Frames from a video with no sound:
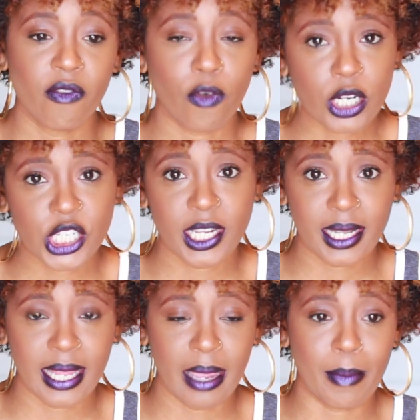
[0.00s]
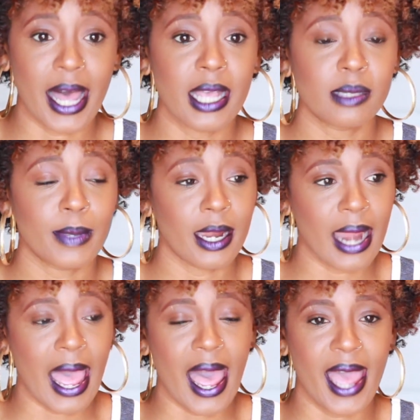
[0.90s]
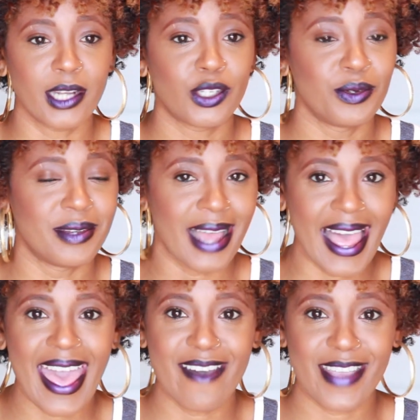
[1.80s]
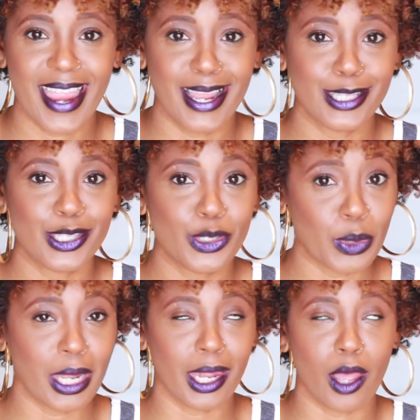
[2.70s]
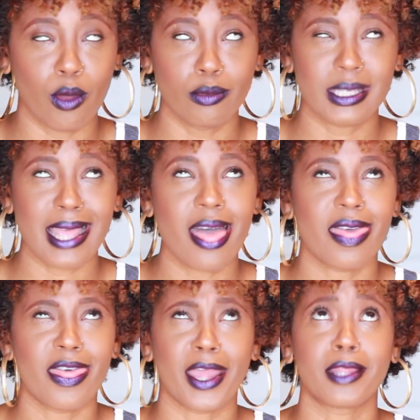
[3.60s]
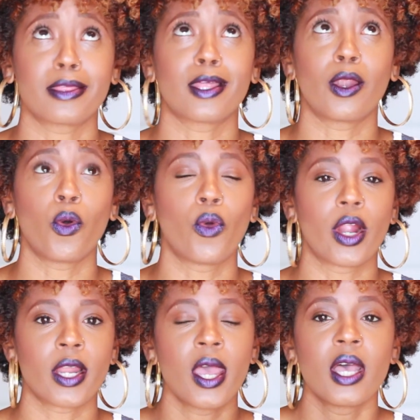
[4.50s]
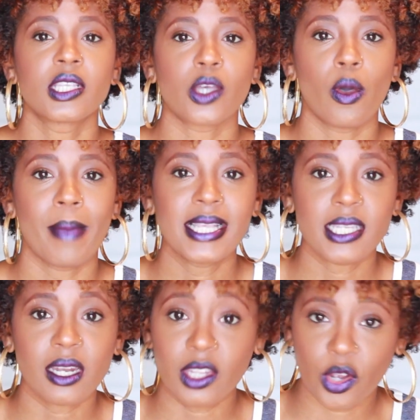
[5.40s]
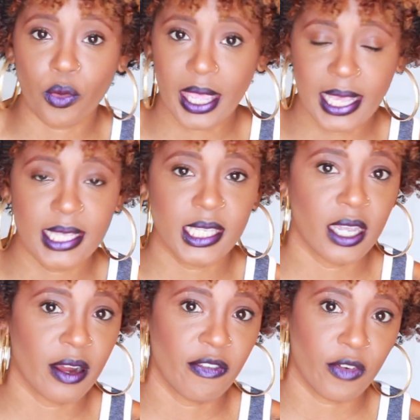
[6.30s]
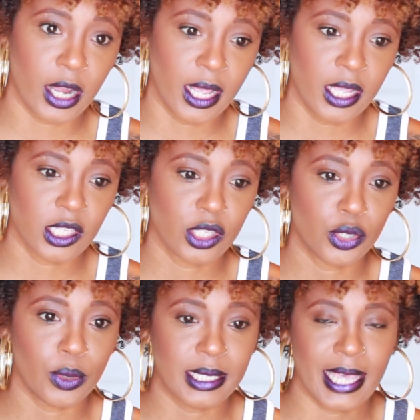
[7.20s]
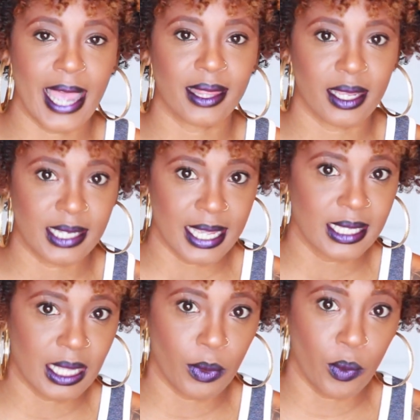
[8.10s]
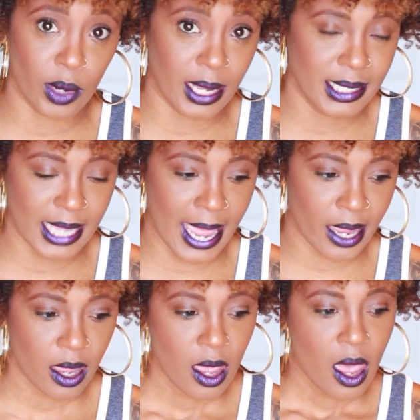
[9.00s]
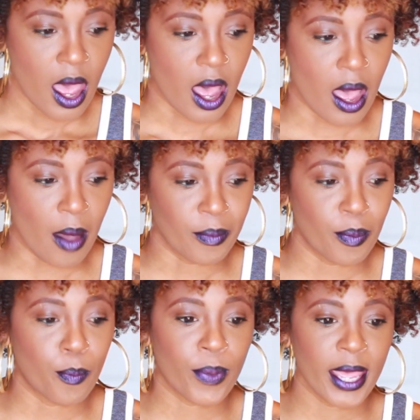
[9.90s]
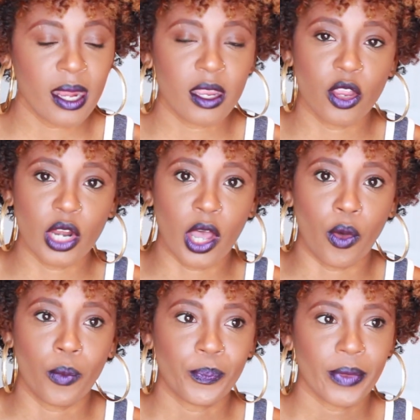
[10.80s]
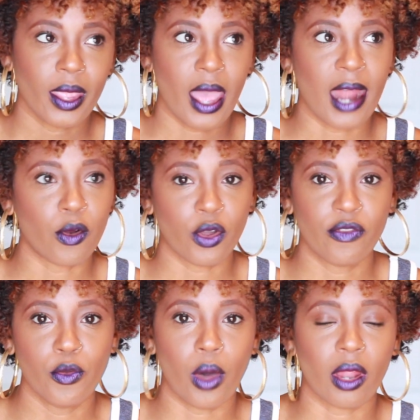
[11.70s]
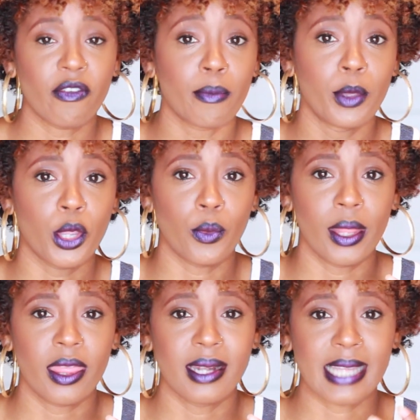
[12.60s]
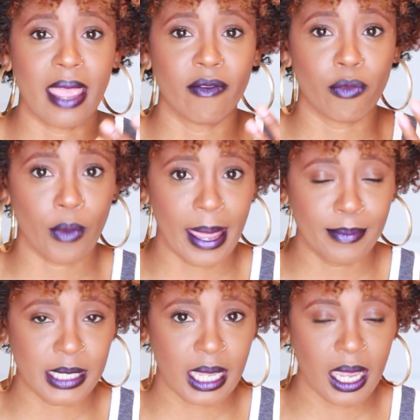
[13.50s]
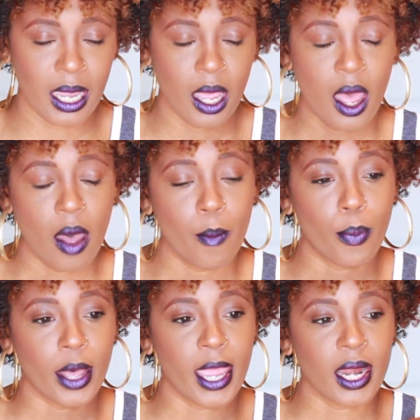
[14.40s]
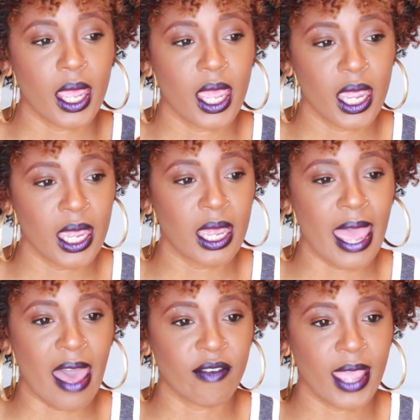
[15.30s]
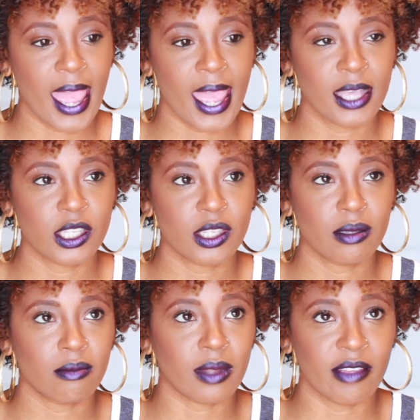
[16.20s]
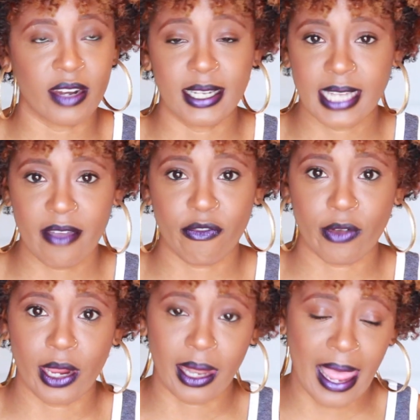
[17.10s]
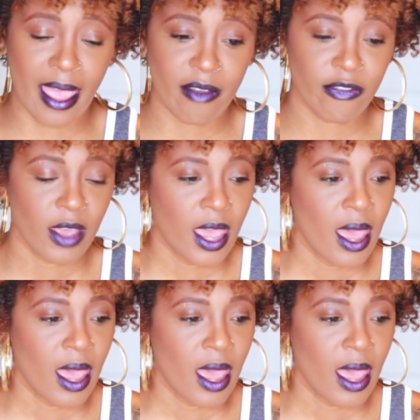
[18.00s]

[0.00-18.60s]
Fortunately, my husband and I do not have any student loans, thank the Lord. So it makes it a little easier for us to attack the debts that we want to attack. But I don't know if you all are familiar with Dave Ramsey, but he advocates living a debt-free life.